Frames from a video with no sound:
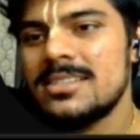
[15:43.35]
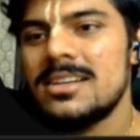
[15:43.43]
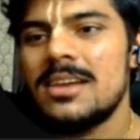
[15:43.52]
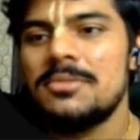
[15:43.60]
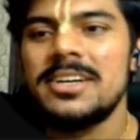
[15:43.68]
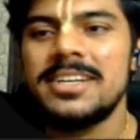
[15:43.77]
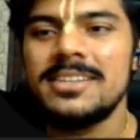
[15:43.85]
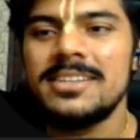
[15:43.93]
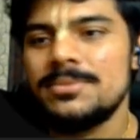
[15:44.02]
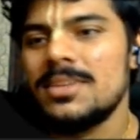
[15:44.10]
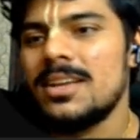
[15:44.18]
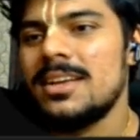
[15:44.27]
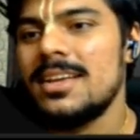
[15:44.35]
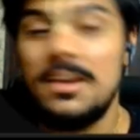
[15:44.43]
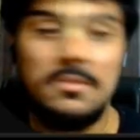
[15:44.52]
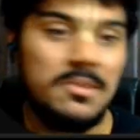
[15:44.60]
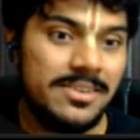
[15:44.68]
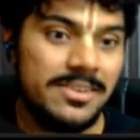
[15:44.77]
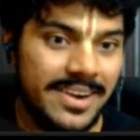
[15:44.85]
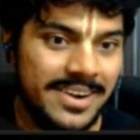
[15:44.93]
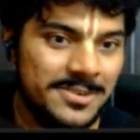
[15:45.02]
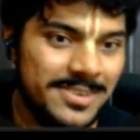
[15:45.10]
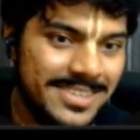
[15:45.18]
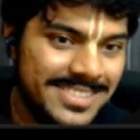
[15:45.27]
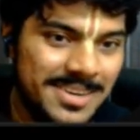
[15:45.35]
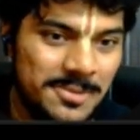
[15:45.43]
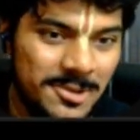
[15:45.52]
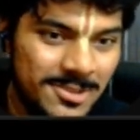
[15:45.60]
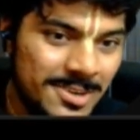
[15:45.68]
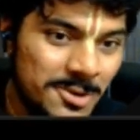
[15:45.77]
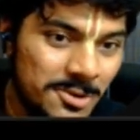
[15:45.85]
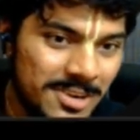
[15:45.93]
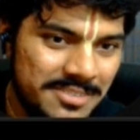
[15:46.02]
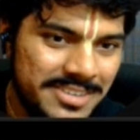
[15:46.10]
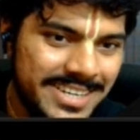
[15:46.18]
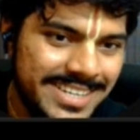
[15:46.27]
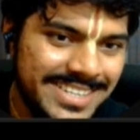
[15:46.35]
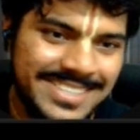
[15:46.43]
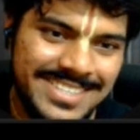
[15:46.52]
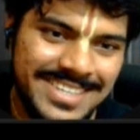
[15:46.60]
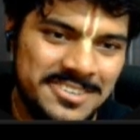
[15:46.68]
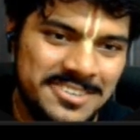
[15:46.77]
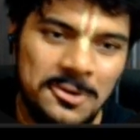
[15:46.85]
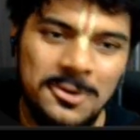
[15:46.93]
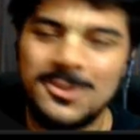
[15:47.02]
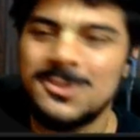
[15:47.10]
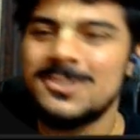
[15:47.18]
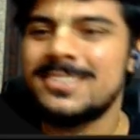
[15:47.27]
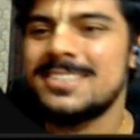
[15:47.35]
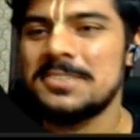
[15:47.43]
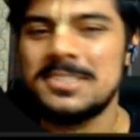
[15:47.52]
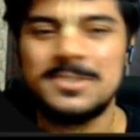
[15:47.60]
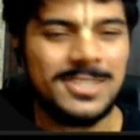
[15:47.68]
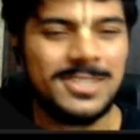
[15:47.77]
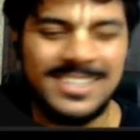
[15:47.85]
Session affinity, yeah, we'll try to understand about the node affinities and all those stuff.